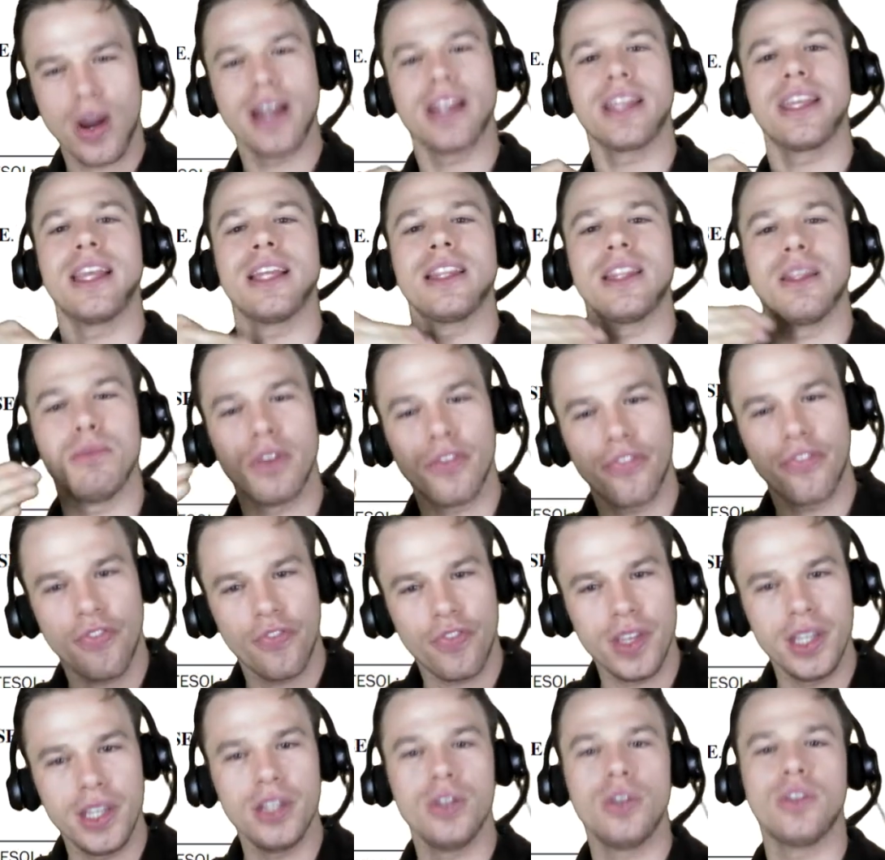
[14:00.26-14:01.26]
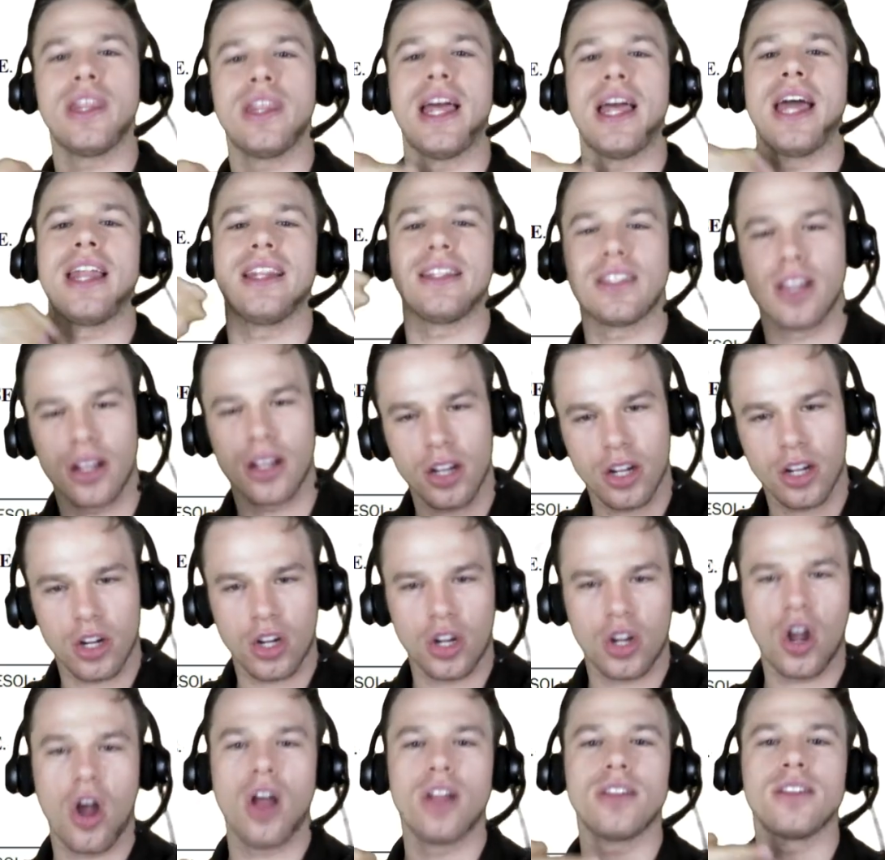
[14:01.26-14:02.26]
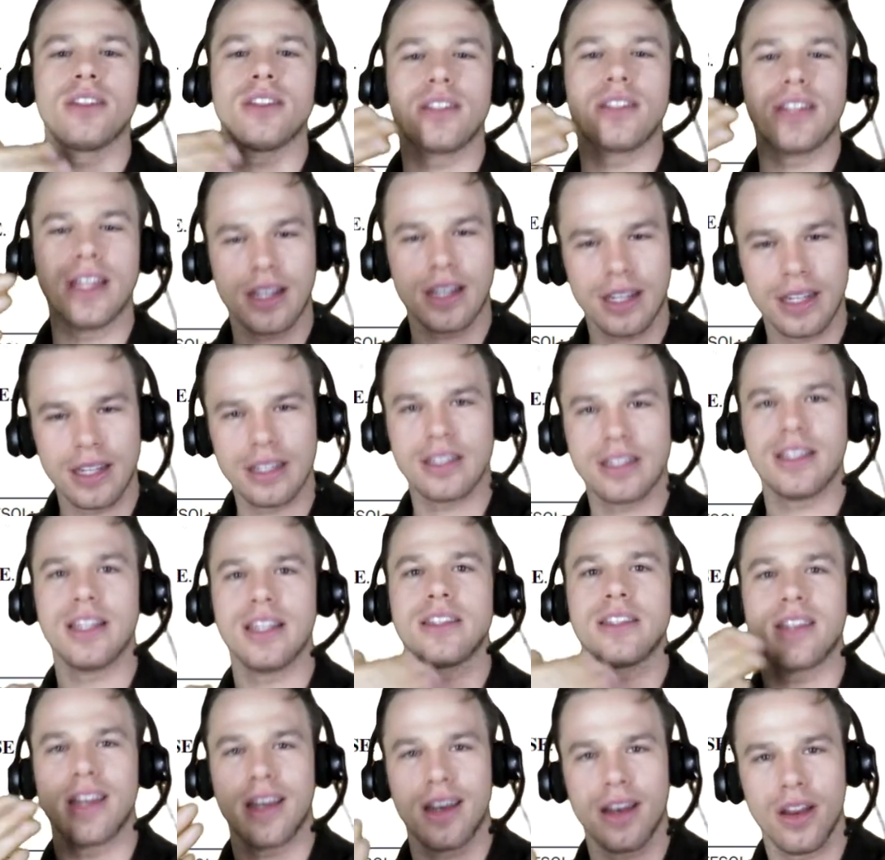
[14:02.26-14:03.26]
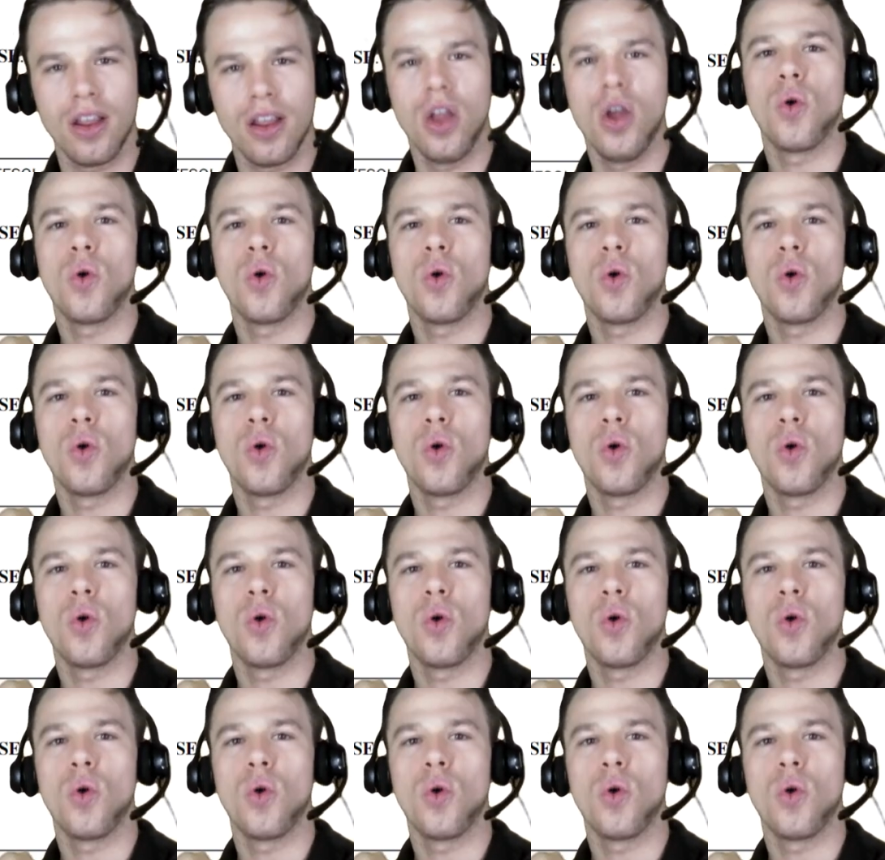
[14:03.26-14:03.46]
to get them to feel that it's a constant, consistent,